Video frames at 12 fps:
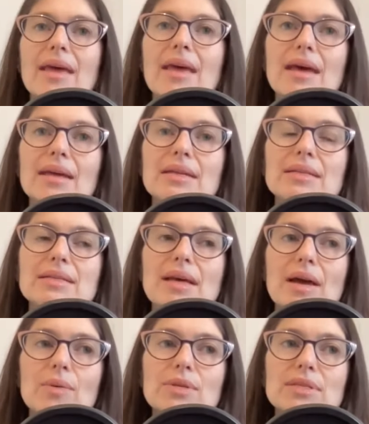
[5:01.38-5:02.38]
And
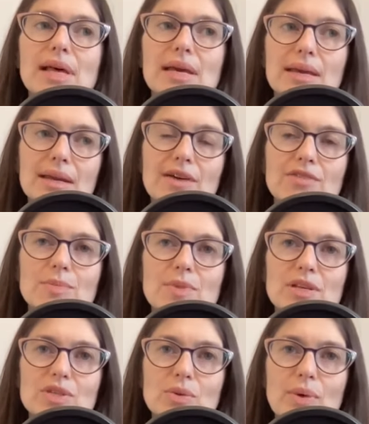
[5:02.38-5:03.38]
I was lucky enough to
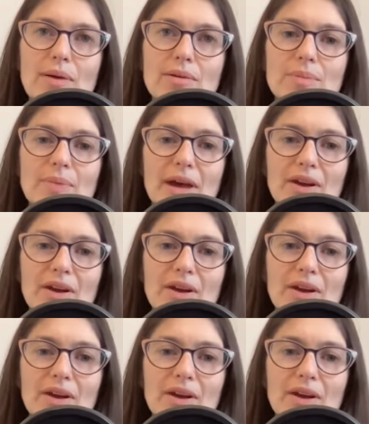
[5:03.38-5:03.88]
be surrounded by